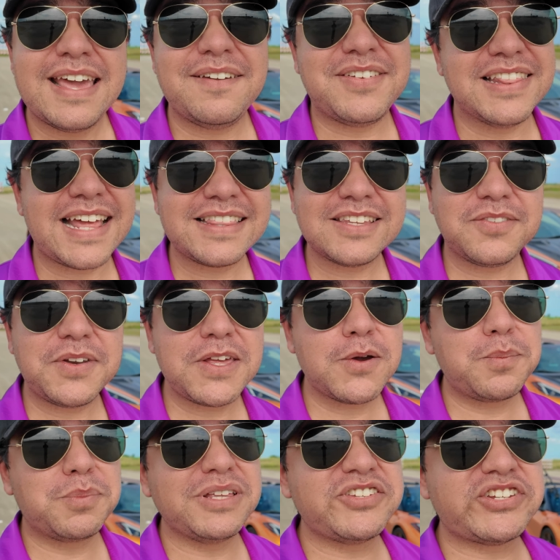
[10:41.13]
If you like this
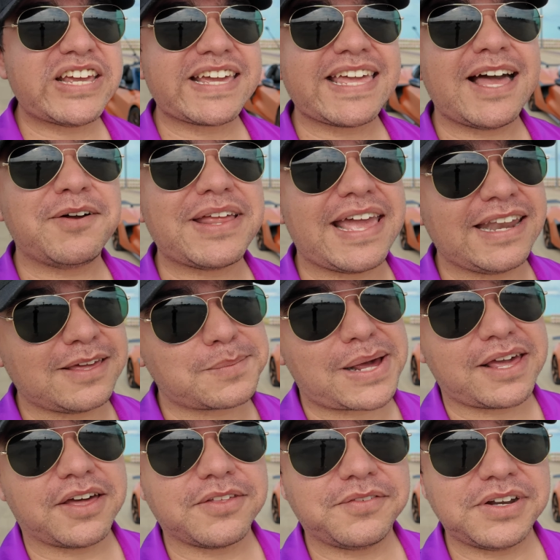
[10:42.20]
video, please check out any of
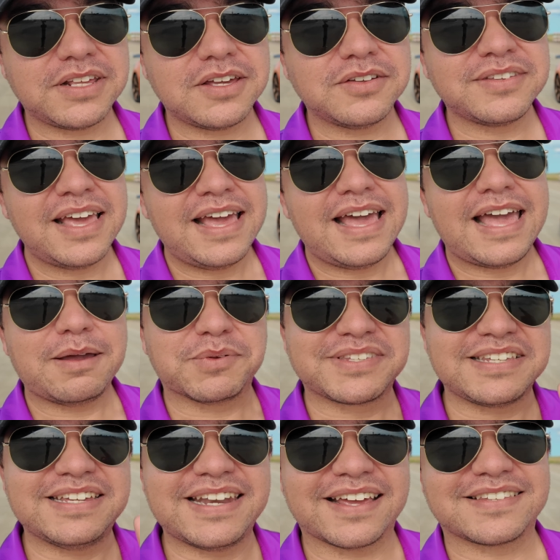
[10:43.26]
my other videos and we'll
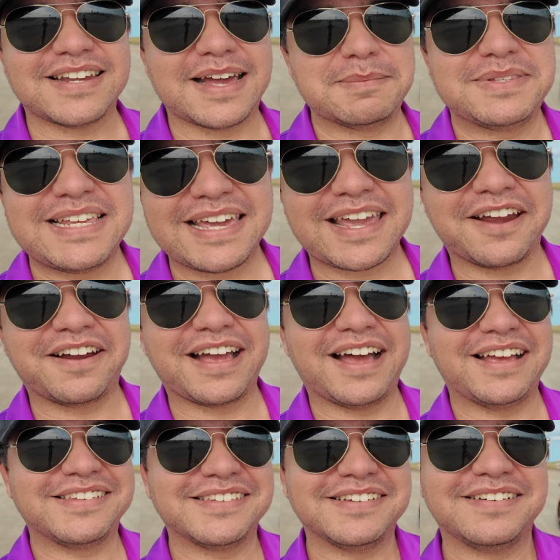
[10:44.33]
see you next time. Take care,
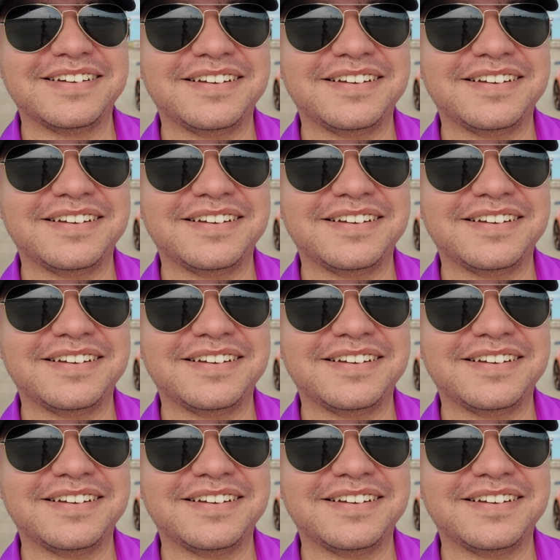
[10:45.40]
guys.